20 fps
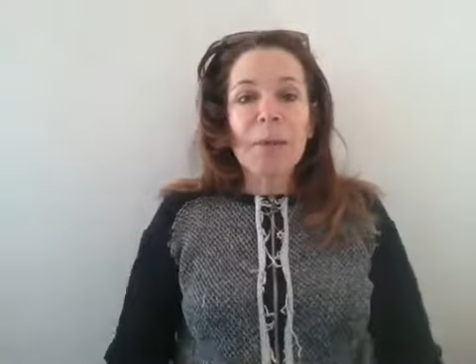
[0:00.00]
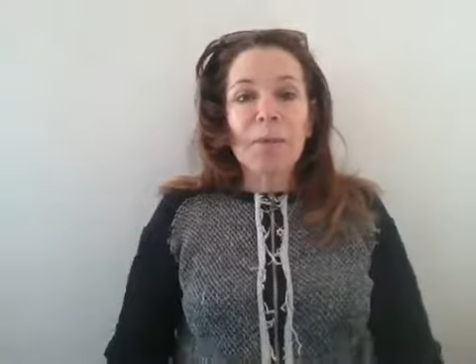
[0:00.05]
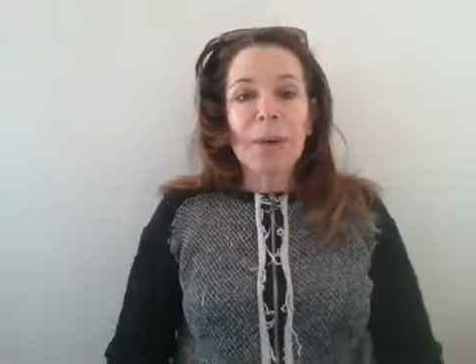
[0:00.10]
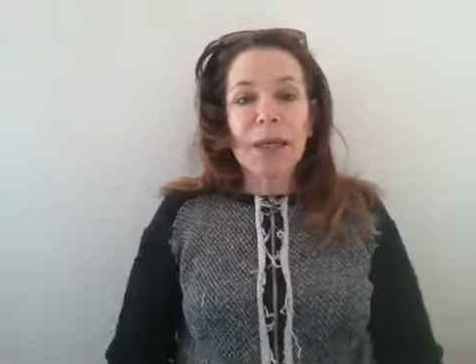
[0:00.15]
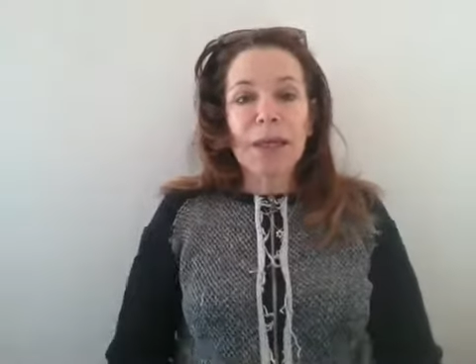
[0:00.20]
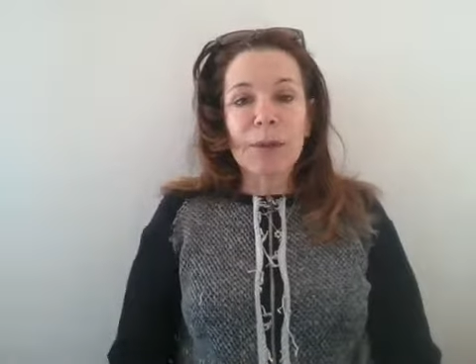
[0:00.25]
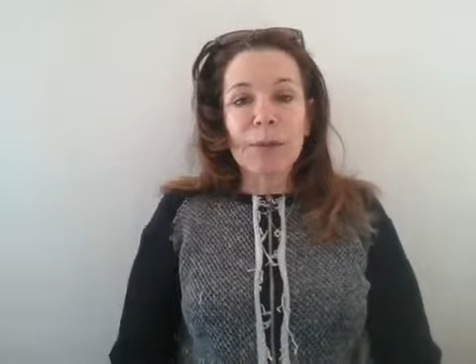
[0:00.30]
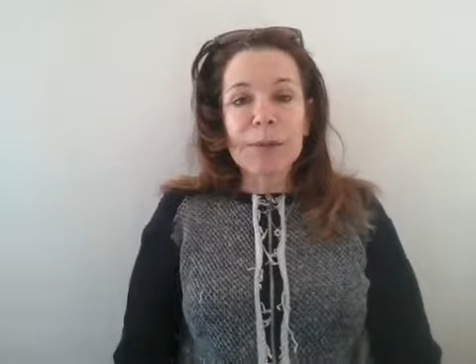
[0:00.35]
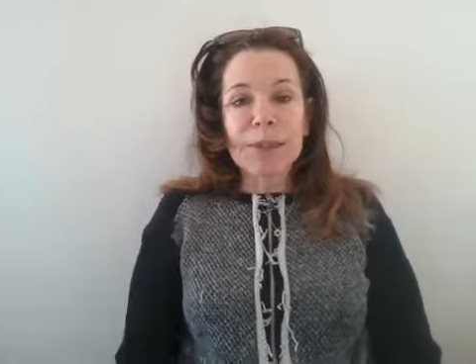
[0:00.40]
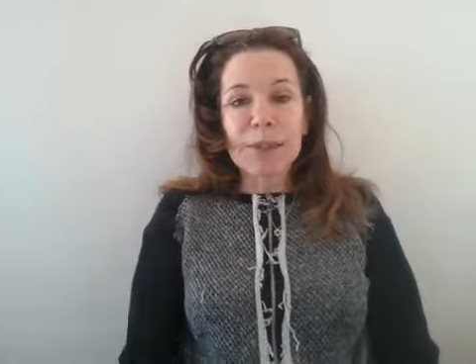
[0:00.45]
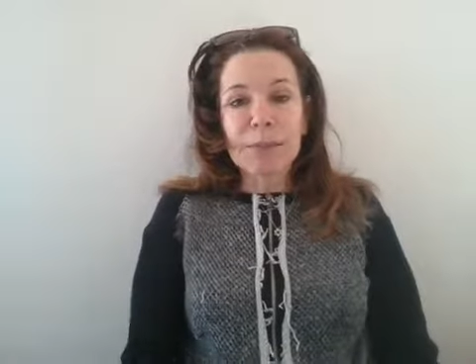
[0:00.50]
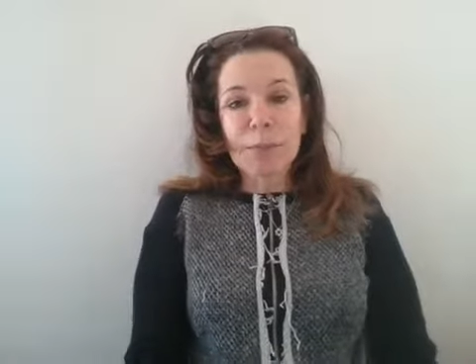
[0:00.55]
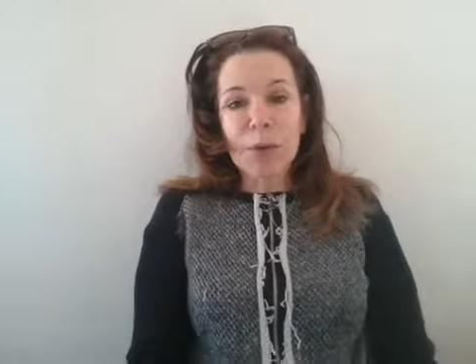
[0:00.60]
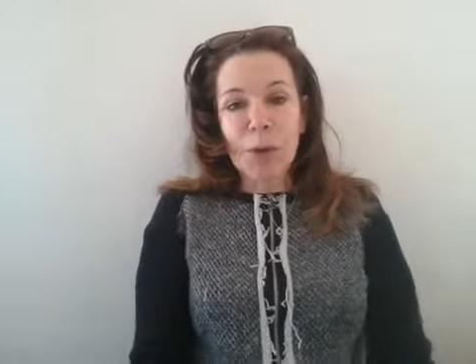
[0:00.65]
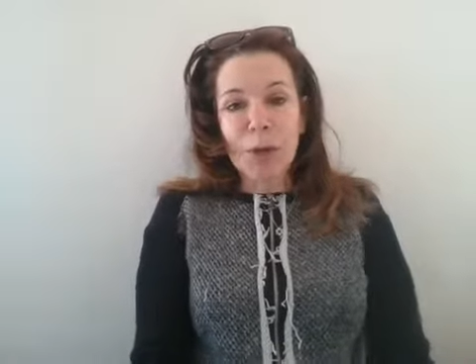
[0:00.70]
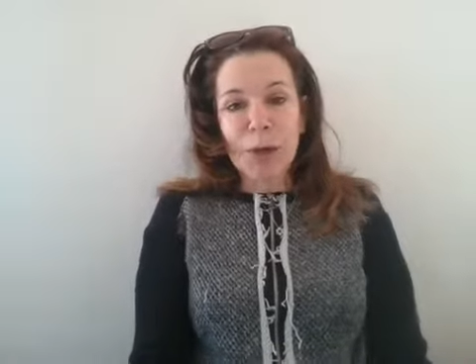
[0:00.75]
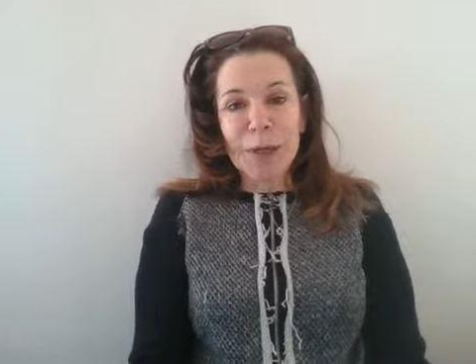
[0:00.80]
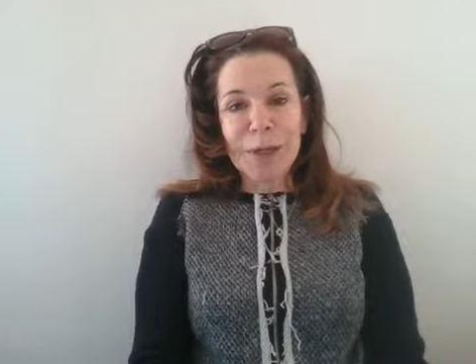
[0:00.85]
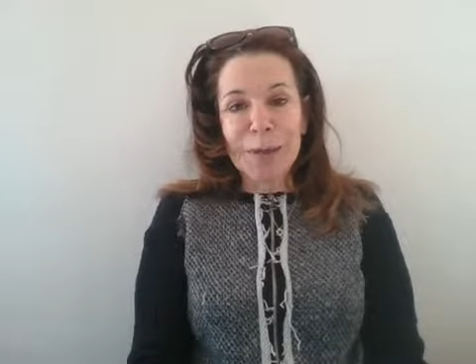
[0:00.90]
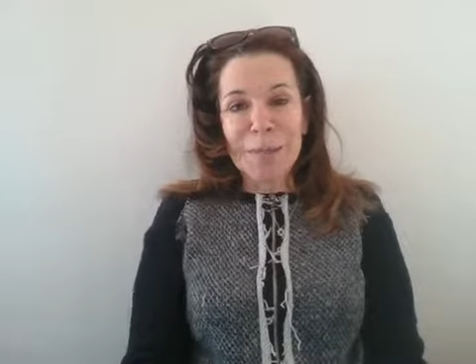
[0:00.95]
but it was
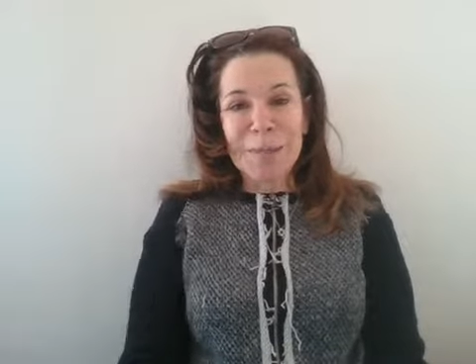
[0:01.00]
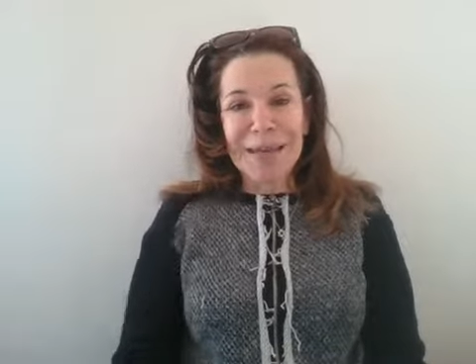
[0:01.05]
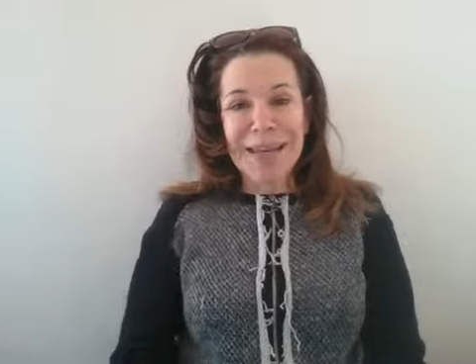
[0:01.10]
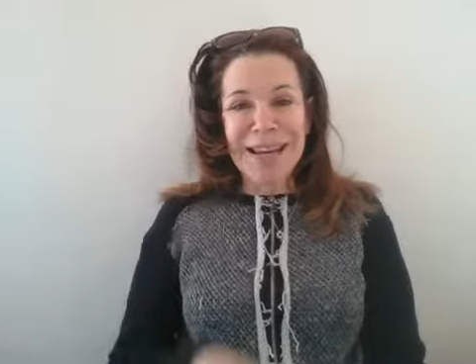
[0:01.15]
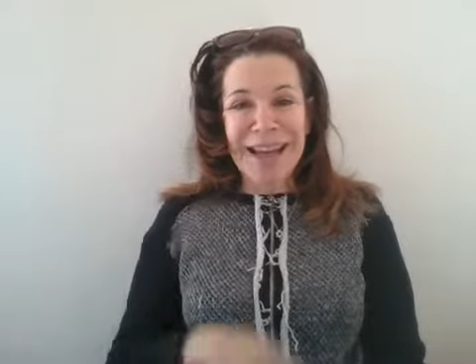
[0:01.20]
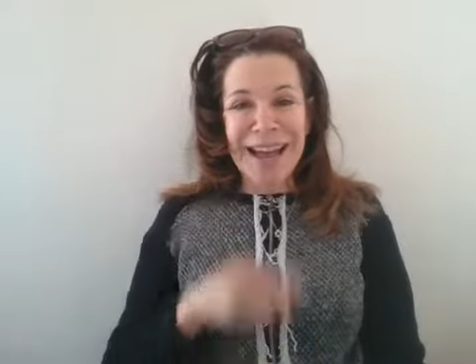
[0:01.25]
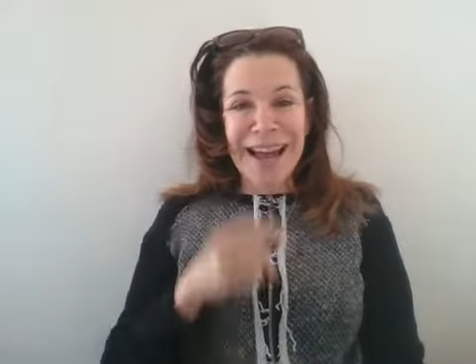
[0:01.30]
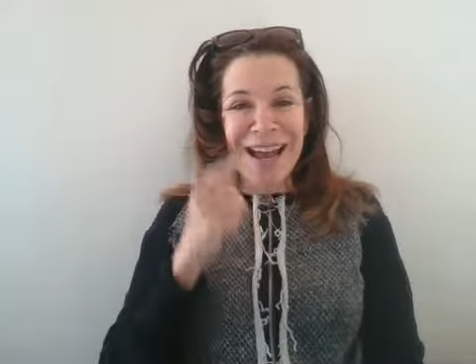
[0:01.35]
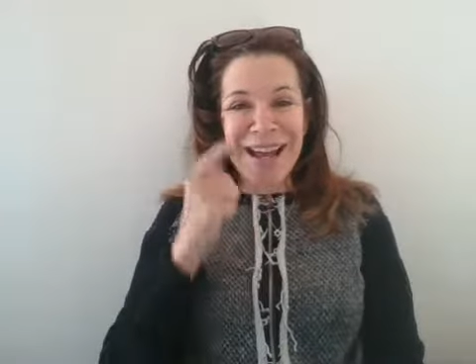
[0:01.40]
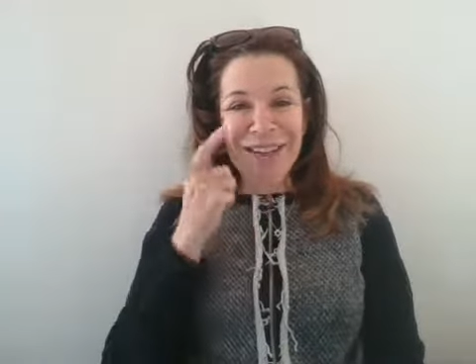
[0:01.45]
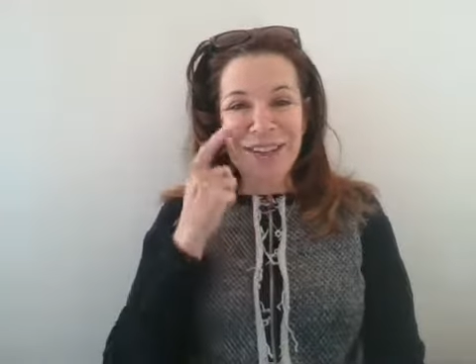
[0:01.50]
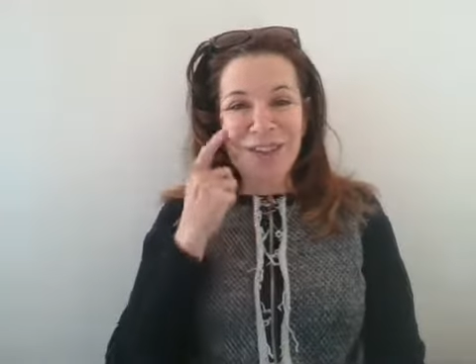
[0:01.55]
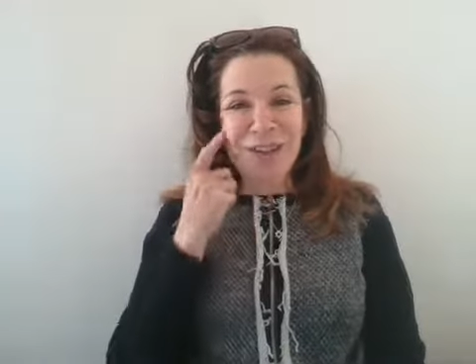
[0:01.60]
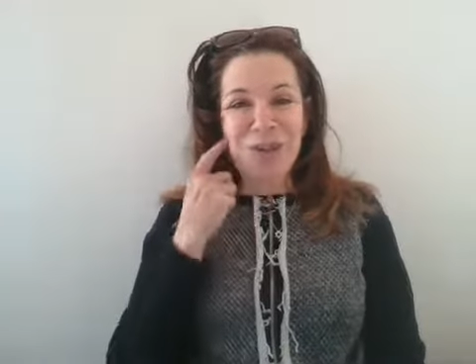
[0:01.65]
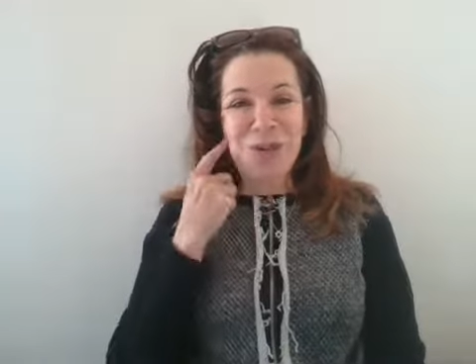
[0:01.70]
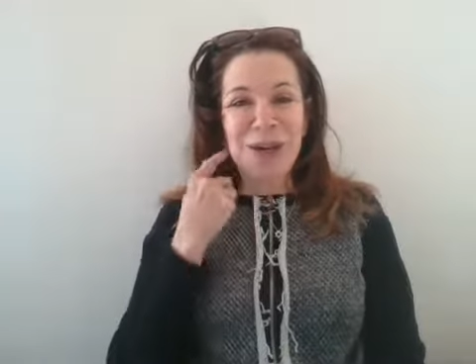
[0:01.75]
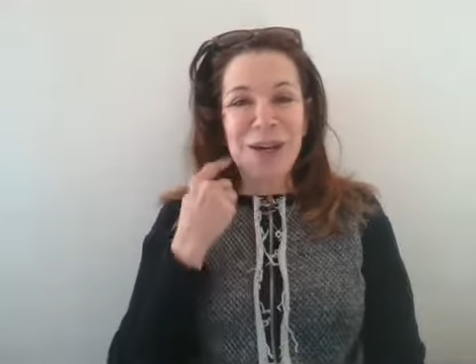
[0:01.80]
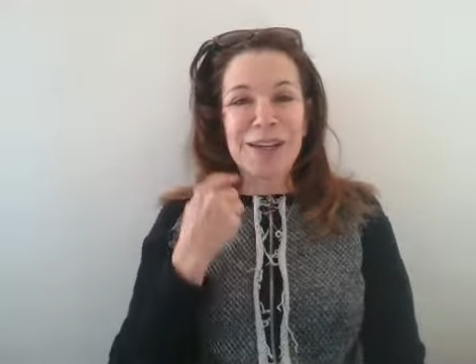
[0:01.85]
important to me to ask you